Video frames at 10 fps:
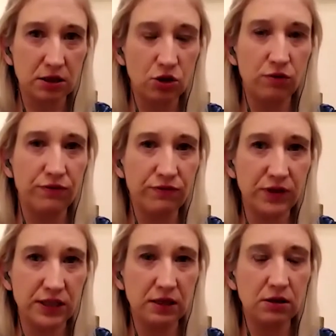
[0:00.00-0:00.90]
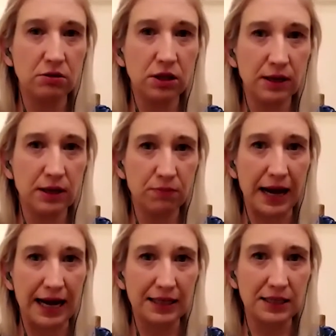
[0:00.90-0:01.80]
your physical
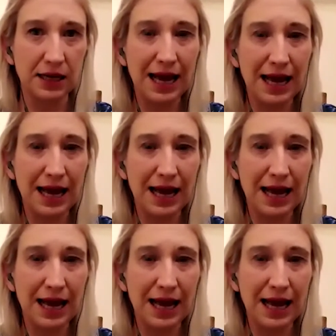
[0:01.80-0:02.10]
impact?